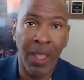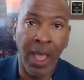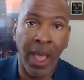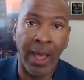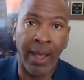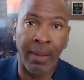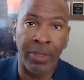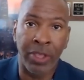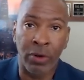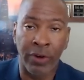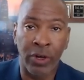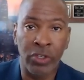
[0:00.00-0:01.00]
The
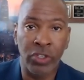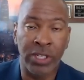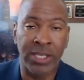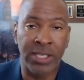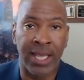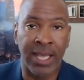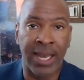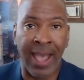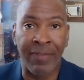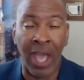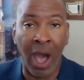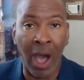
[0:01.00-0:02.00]
universities then
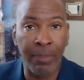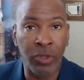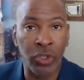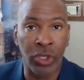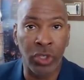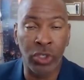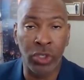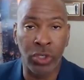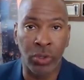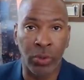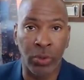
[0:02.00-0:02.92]
have the option to